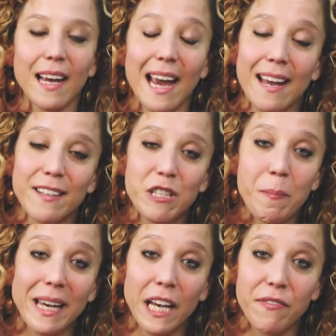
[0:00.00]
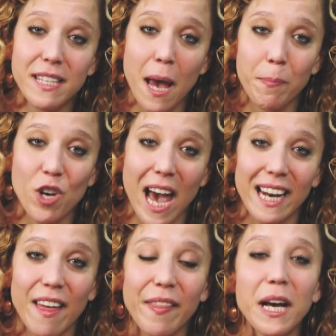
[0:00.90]
And speaking of
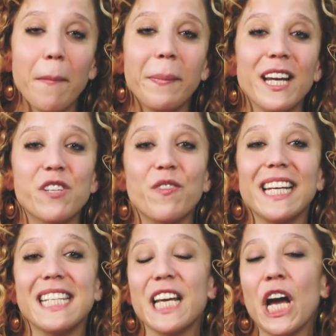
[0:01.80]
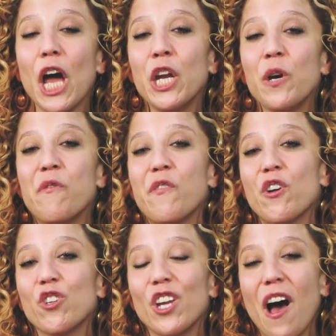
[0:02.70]
Snapchat, the company is releasing a new
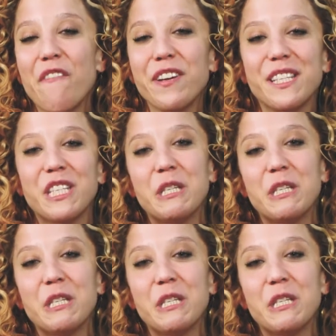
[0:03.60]
version of its